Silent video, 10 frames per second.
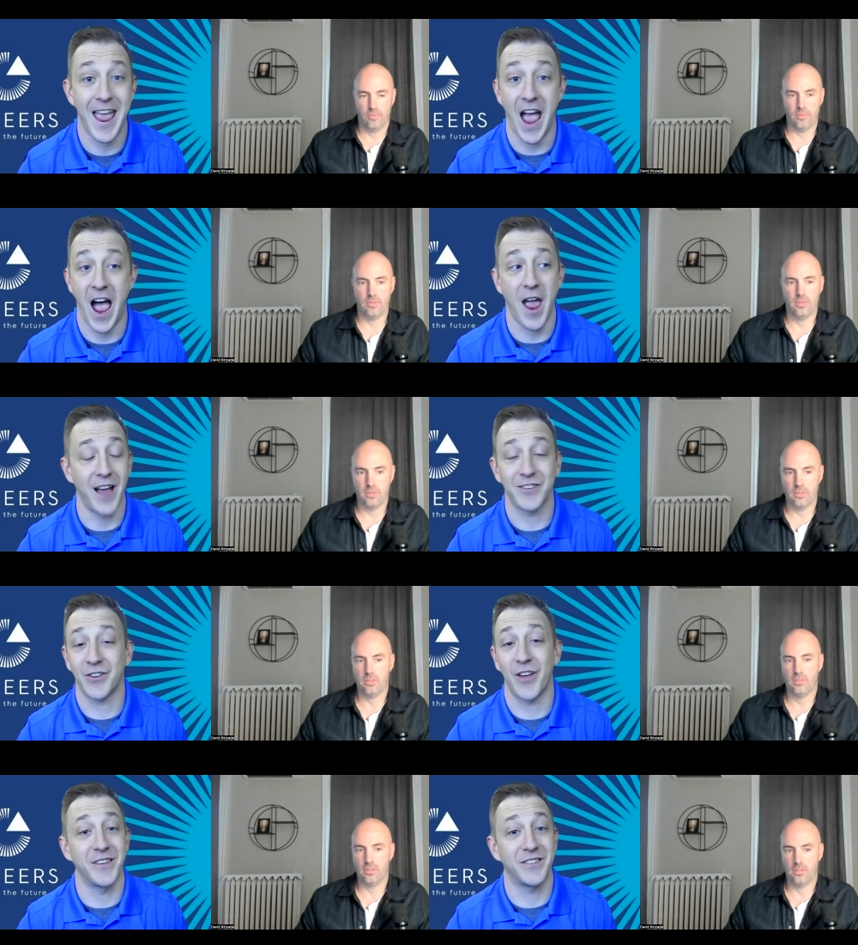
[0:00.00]
Speaker 1: hey, I, I
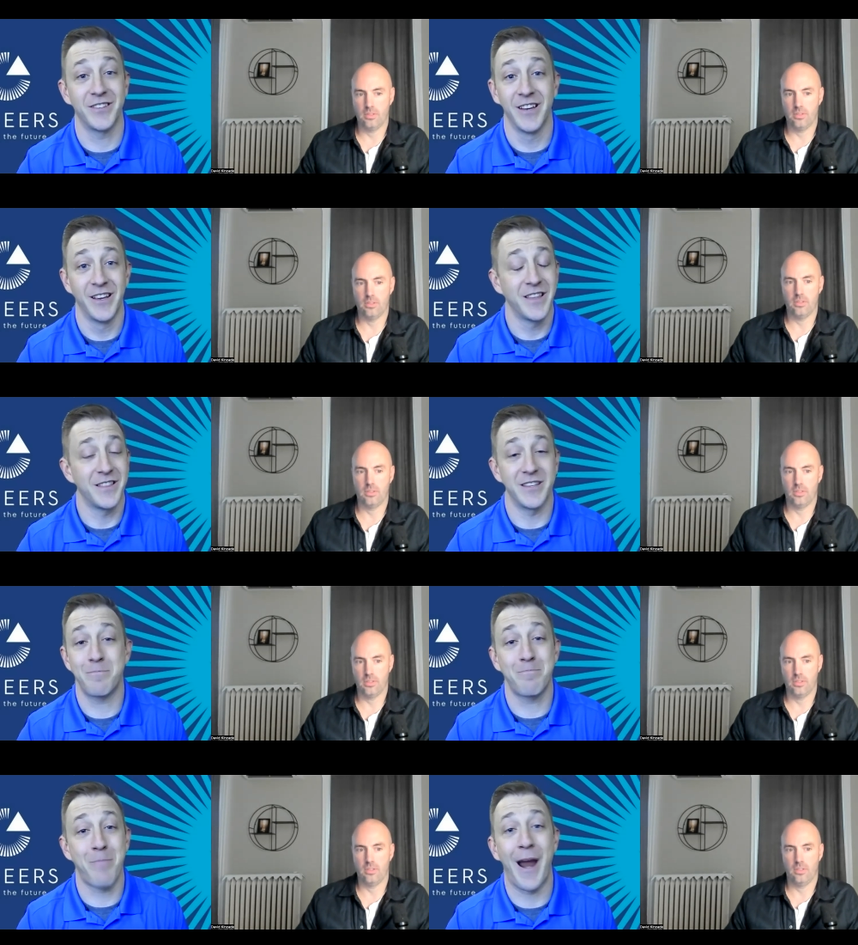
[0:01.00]
saw this, this
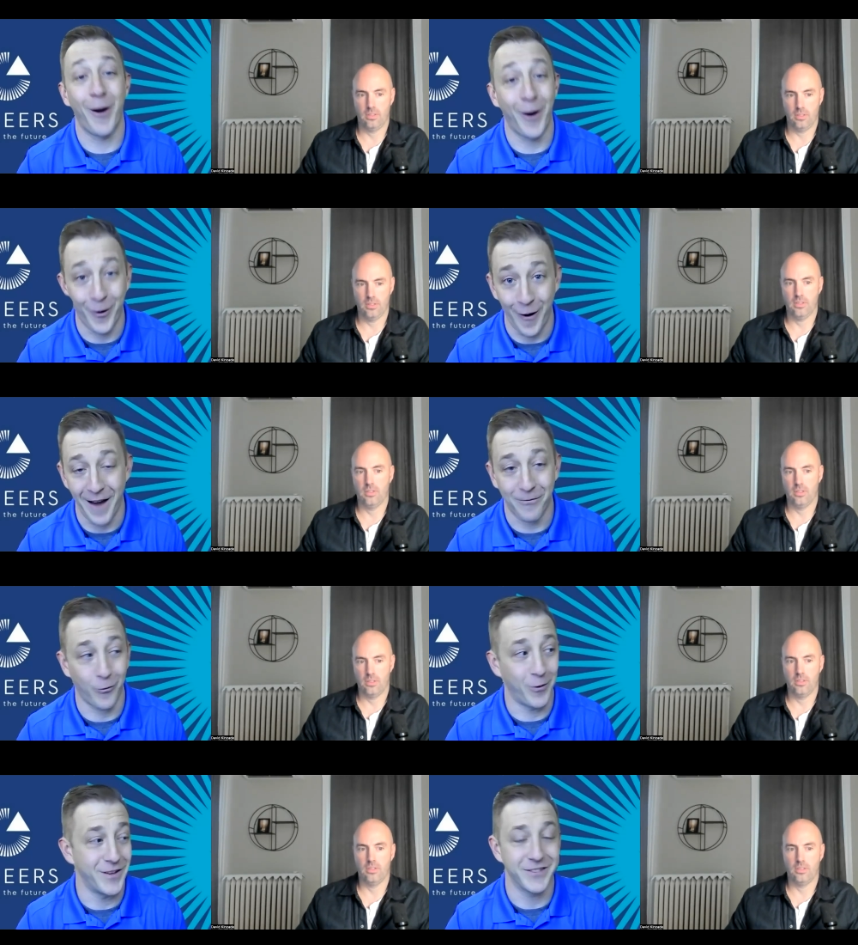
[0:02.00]
paragraph
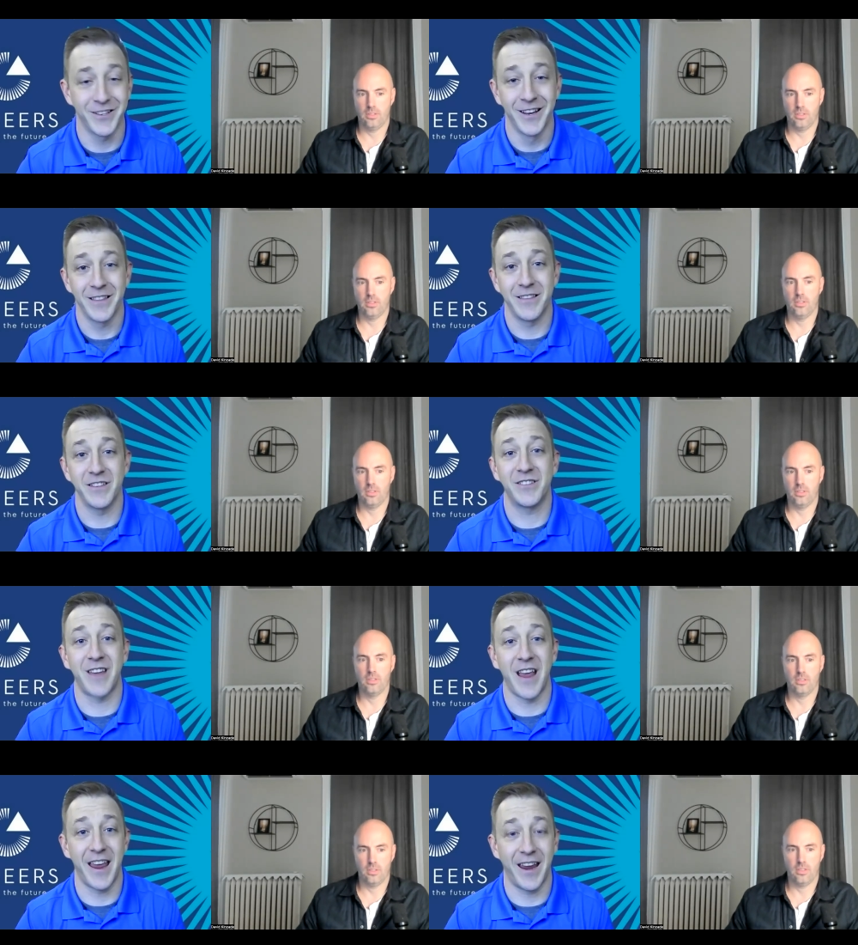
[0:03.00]
or this, this
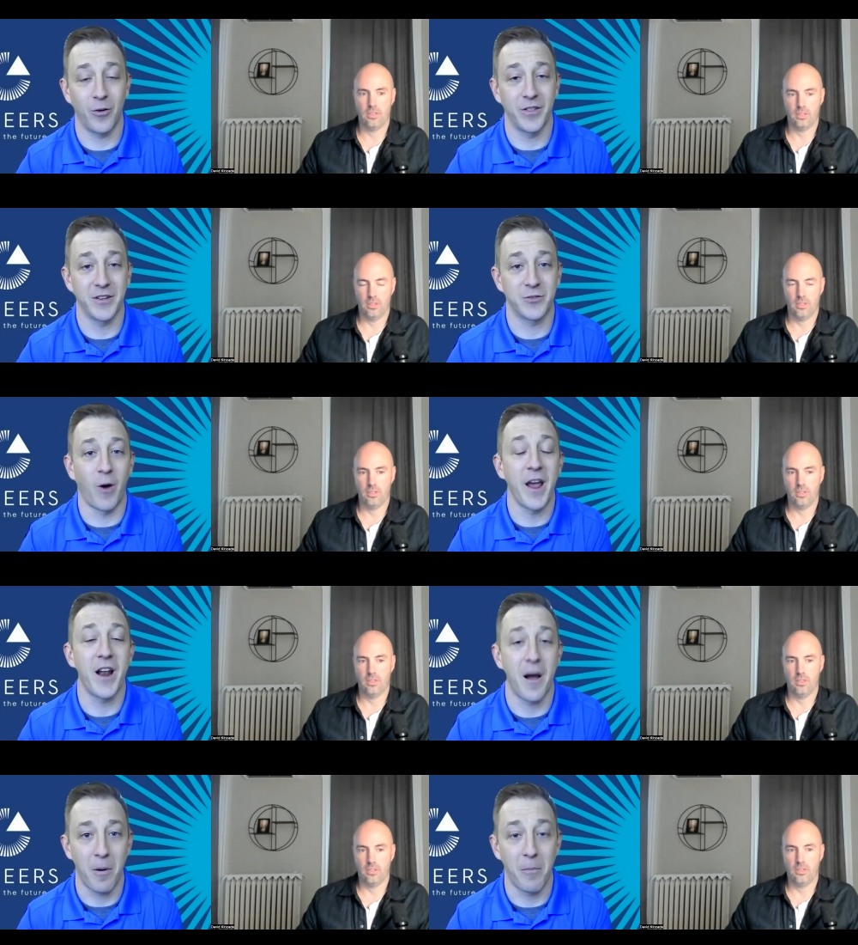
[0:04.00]
saying or this
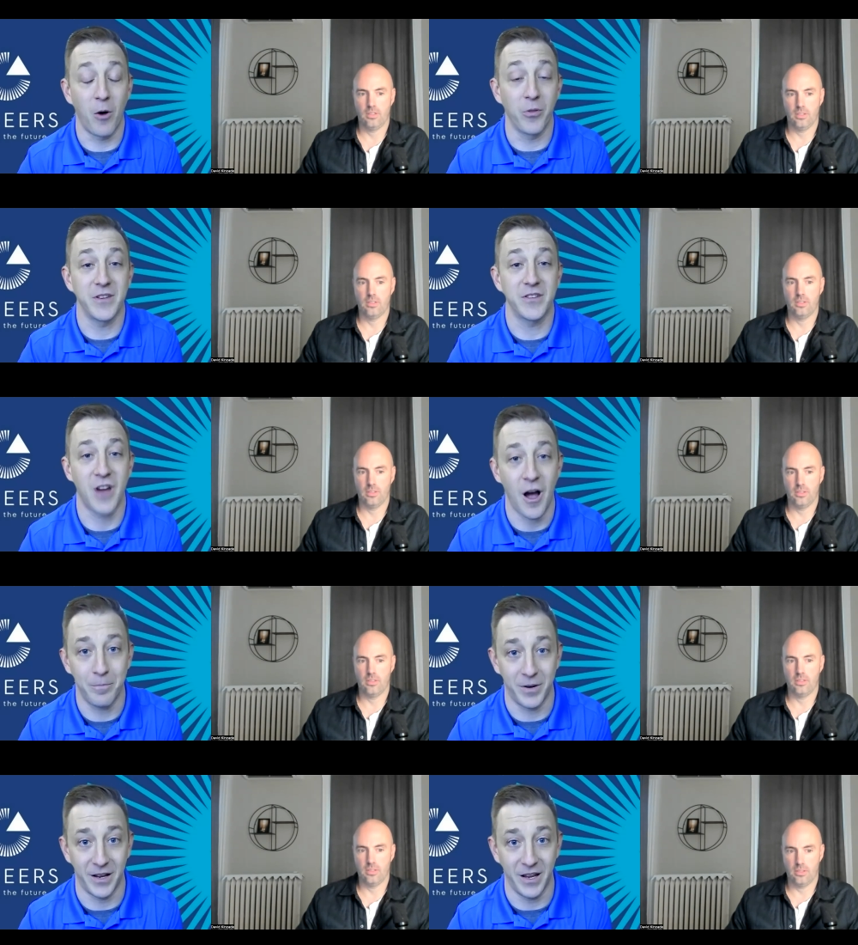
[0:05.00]
write-up about this
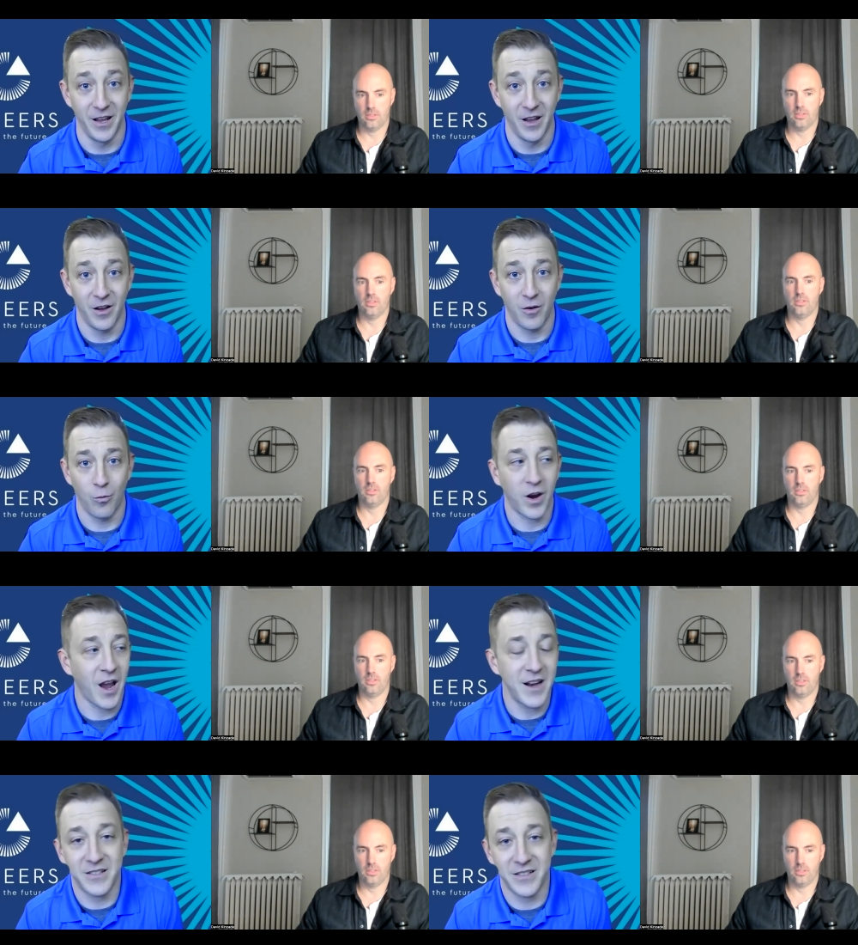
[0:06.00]
company what
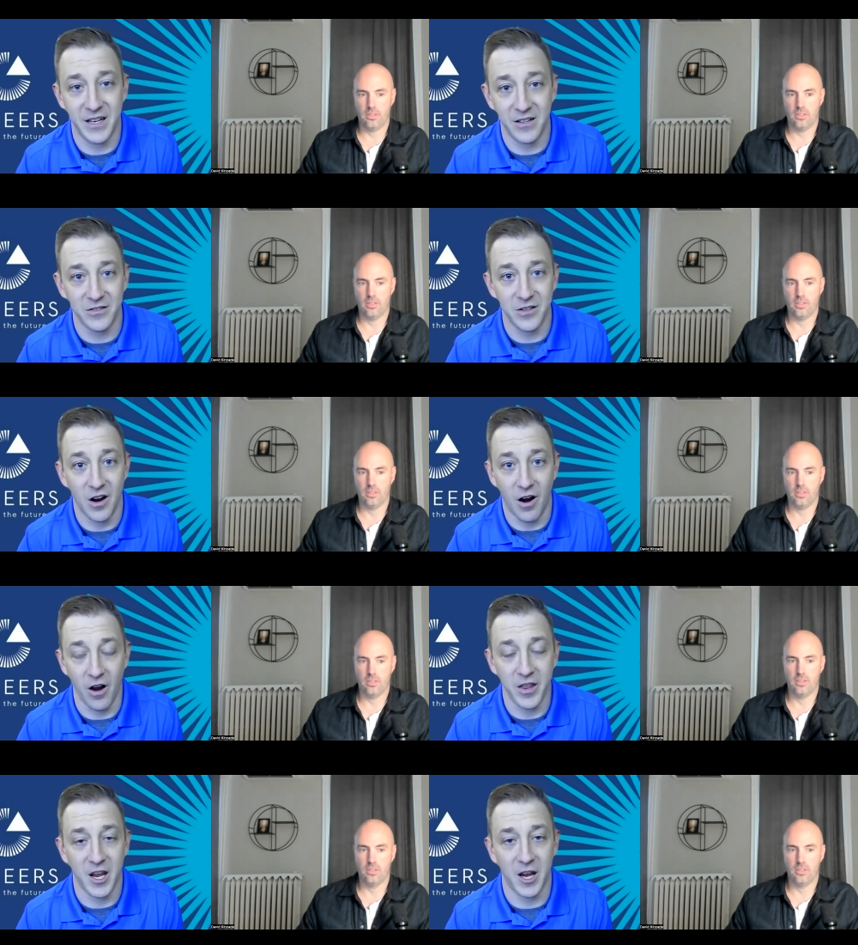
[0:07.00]
kind of skills
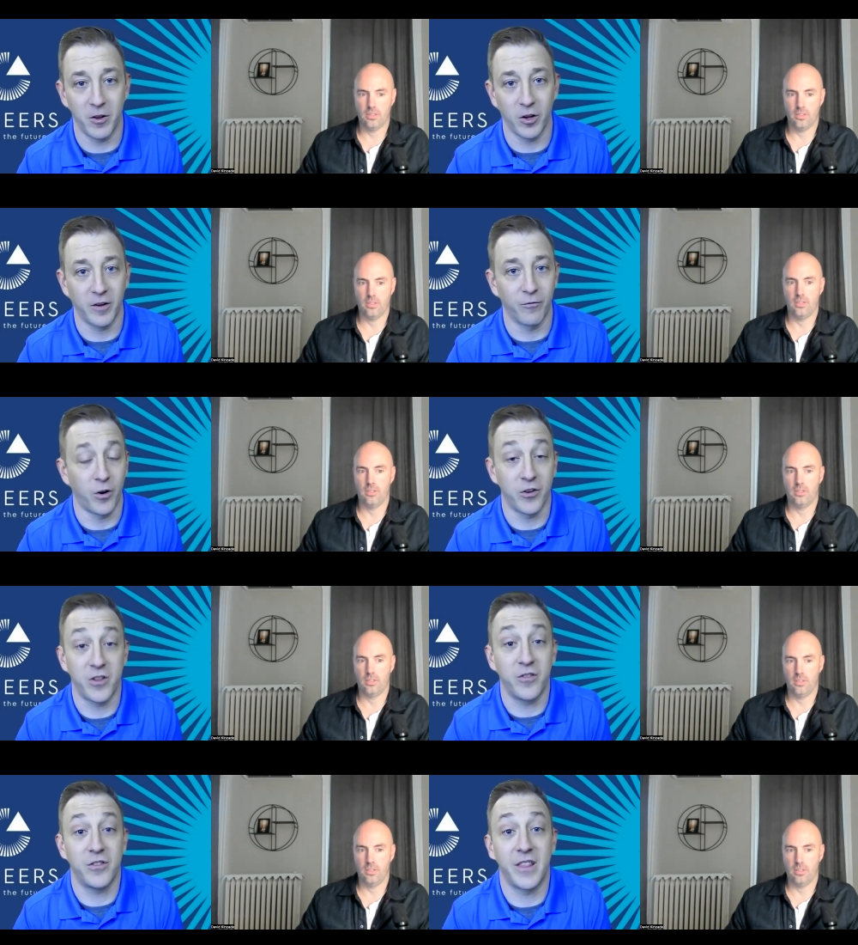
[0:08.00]
are they going to be looking for? Do,
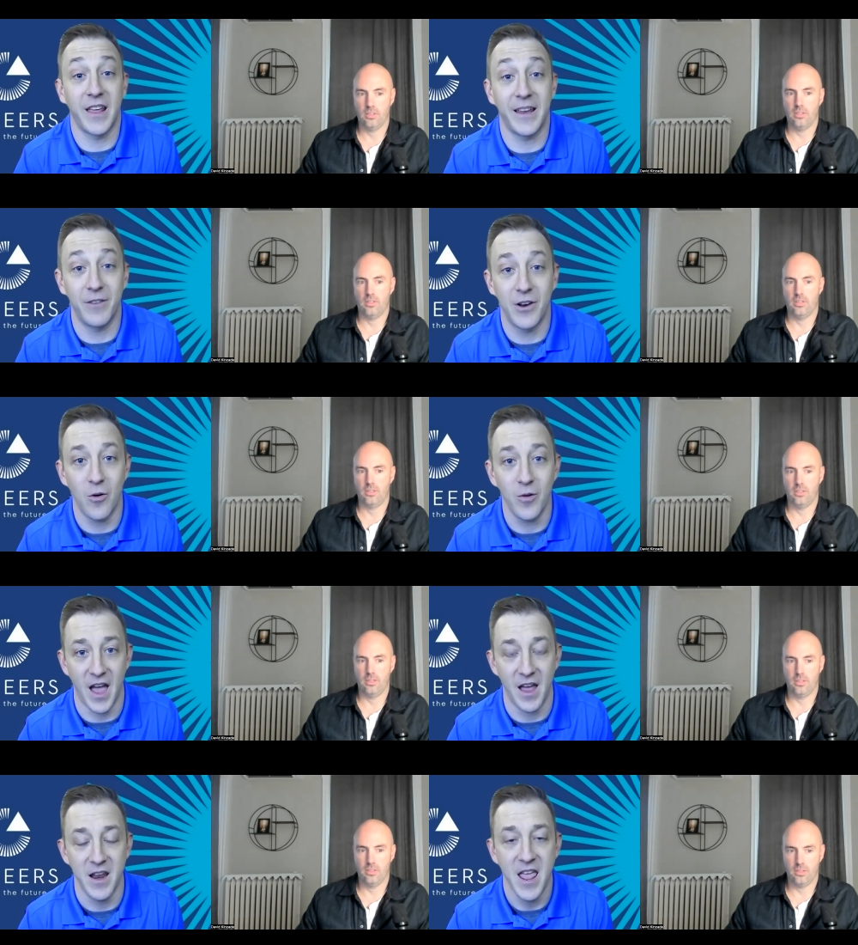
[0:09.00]
do, they even know yet?